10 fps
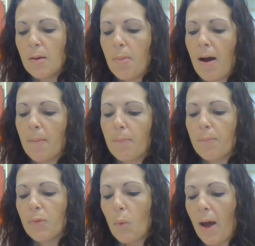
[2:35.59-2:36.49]
Pop,
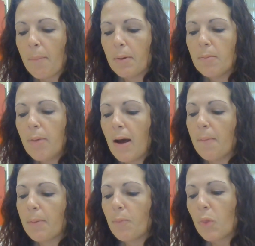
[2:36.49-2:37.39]
thwap,
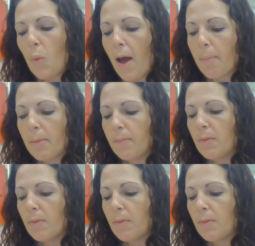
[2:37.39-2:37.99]
pop, thwap.